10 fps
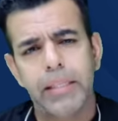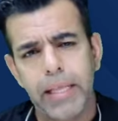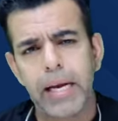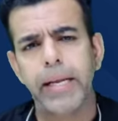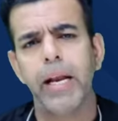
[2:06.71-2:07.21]

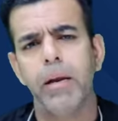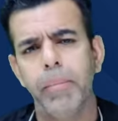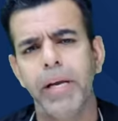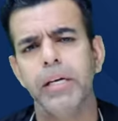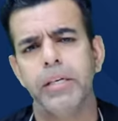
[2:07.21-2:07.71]
that can
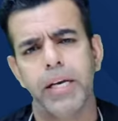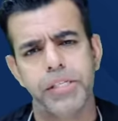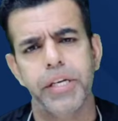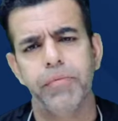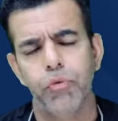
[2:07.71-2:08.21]
make a
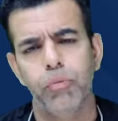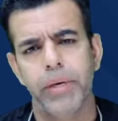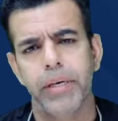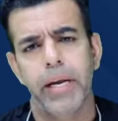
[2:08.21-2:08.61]
drastic improvement.